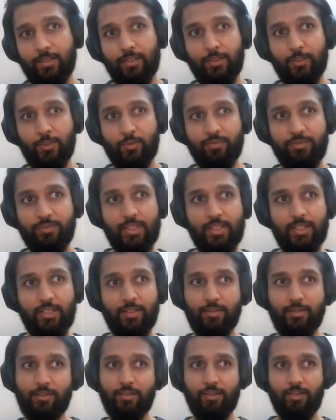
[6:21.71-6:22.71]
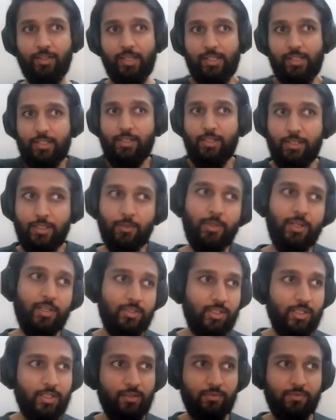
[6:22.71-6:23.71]
you know, we in, in, new
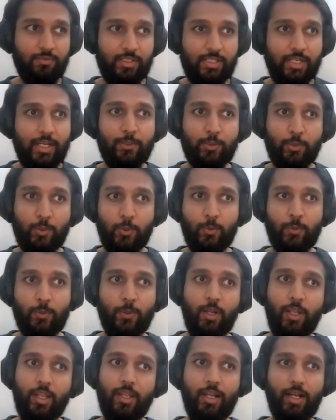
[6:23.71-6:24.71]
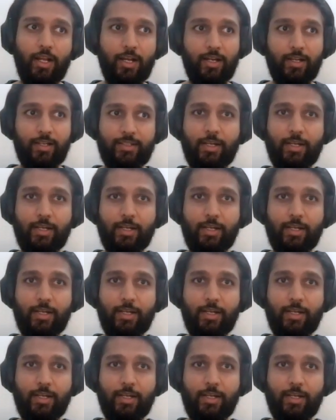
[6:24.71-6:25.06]
initiatives we try to go uh,